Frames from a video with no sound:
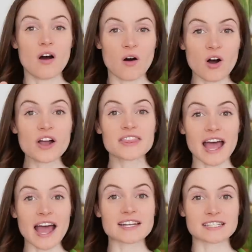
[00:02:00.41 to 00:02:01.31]
on
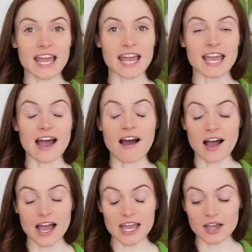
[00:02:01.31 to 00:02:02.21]
that day,
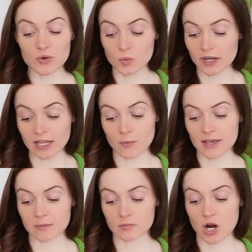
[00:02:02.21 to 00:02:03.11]
I really
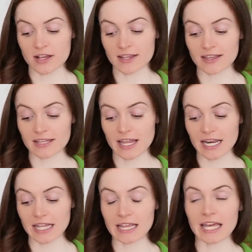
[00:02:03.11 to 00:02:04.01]
wasn't processing
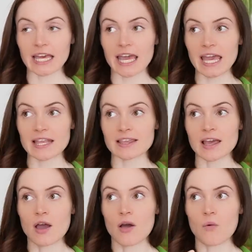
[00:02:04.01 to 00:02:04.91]
anything. It's
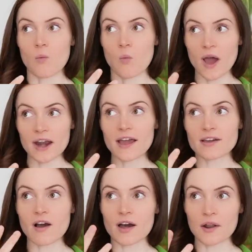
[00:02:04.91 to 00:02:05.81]
when I
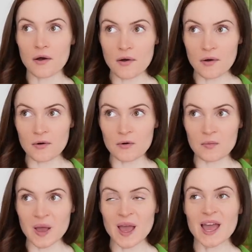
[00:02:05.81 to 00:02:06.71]
got
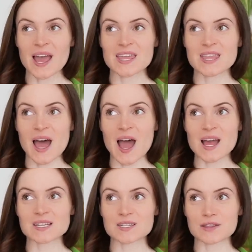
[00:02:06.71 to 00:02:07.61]
home
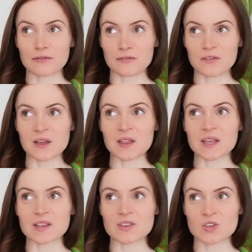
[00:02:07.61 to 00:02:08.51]
that the
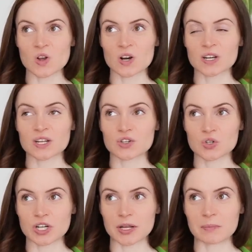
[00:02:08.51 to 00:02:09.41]
feeling started
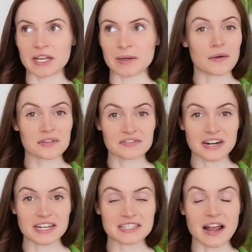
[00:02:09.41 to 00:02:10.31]
creeping. I wasn't
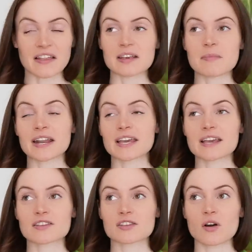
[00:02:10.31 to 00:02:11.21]
ready to tell
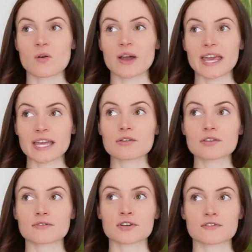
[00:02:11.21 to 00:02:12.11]
anybody. So in
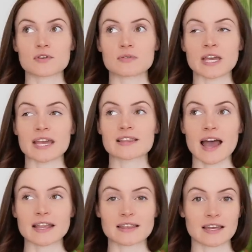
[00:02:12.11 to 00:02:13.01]
those first few days,
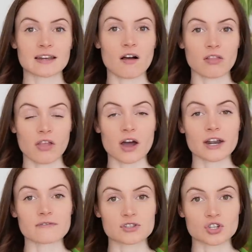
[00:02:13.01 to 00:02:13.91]
I did a
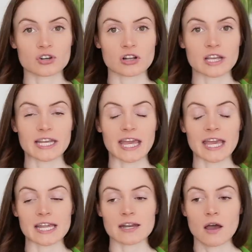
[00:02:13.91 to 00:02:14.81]
lot of journaling.
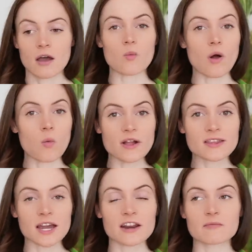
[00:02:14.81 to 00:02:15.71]
And while one
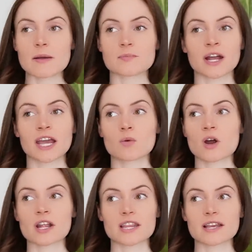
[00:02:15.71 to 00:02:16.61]
side of my brain
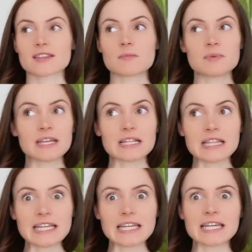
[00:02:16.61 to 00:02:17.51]
wanted things to be
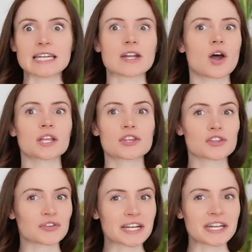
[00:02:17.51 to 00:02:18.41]
clean on the
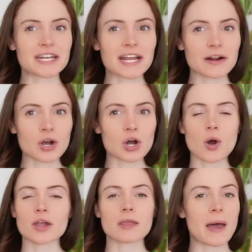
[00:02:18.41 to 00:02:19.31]
straight and narrow,
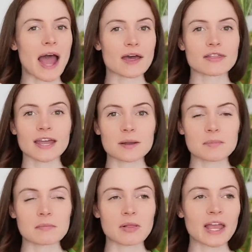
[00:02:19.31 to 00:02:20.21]
on the path I had
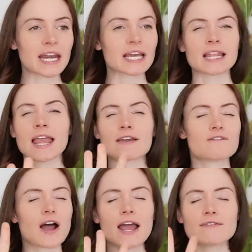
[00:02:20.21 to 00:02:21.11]
been planning, like
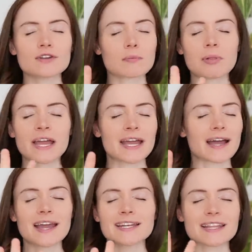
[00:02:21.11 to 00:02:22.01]
five year plan
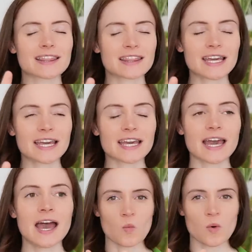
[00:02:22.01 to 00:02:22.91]
kind of
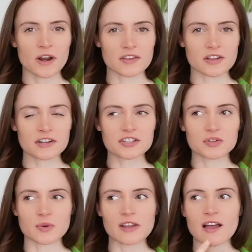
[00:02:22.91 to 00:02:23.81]
thing, what I started
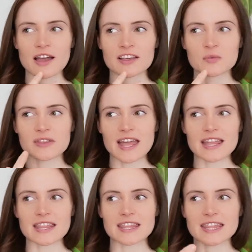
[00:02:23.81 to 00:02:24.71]
to realize was
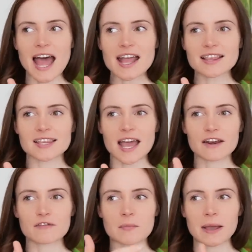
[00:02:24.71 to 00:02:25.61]
that that
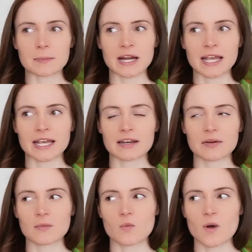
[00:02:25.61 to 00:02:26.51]
side of my brain
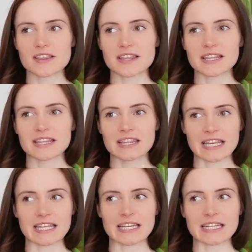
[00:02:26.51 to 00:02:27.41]
wasn't
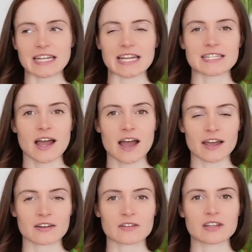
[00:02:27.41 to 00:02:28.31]
thinking
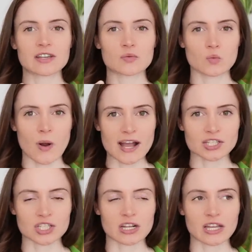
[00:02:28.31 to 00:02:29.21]
entirely
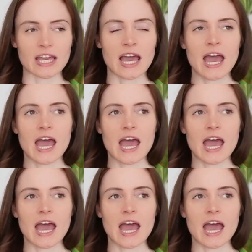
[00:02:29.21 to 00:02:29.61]
rationally.